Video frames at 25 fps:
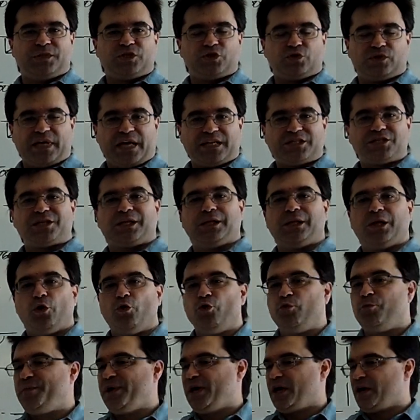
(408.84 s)
So that's
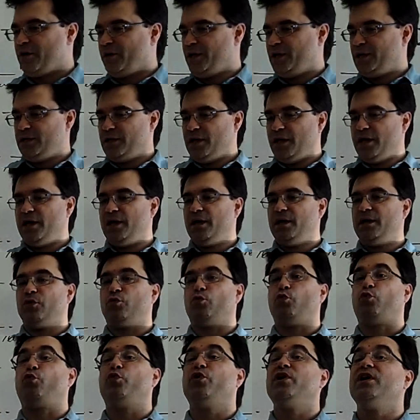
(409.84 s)
load-bearing
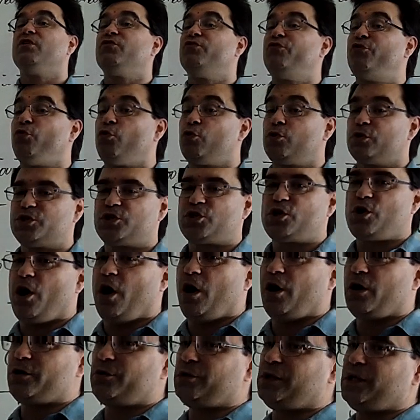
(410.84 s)
reinforced
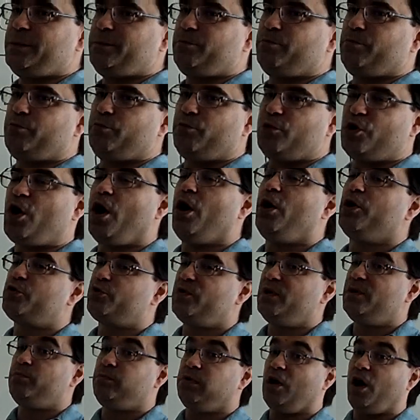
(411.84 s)
concrete,
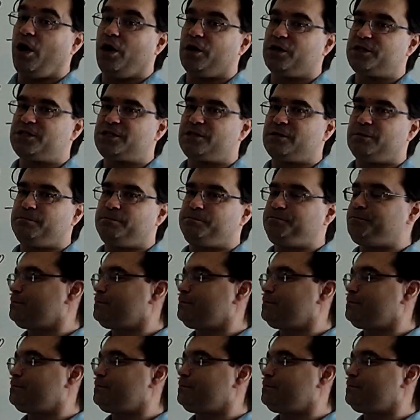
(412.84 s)
concrete blocks.